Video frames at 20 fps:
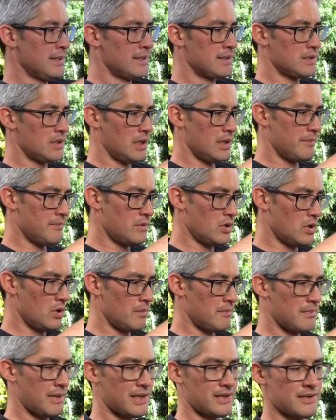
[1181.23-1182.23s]
So I'm
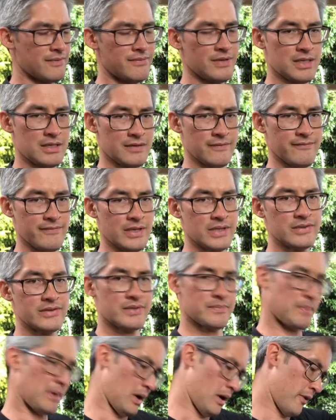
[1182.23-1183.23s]
not massively
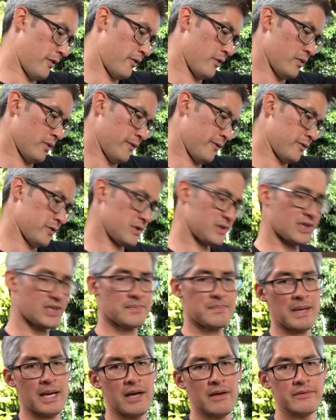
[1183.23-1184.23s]
convinced, but I thought for a
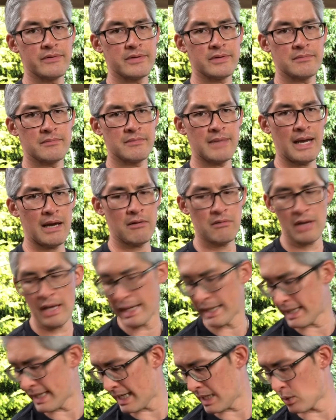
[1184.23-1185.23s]
£6
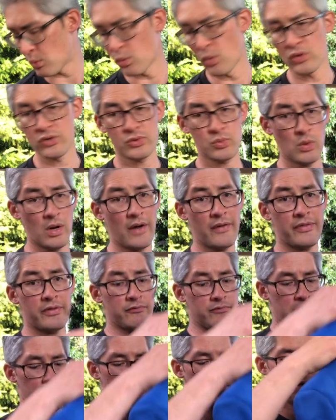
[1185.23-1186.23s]
outlay, it was worth the
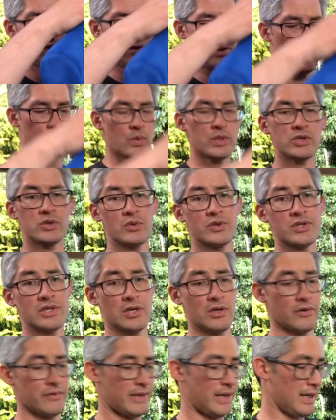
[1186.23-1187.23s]
risk. So we shall see
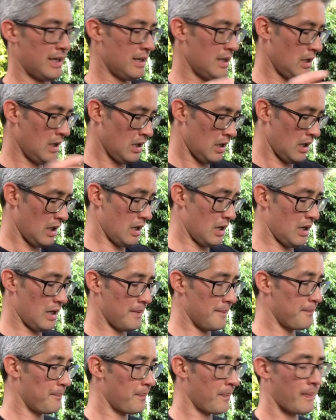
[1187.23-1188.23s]
on
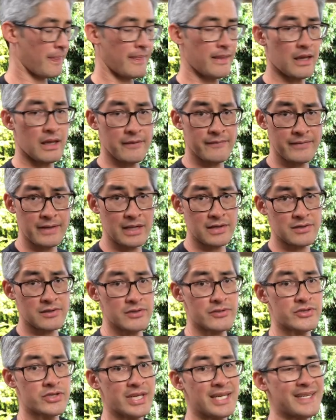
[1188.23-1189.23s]
that. If that's
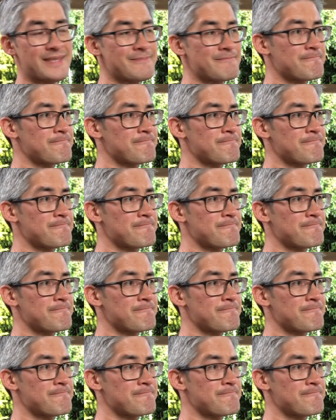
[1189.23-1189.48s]
legit,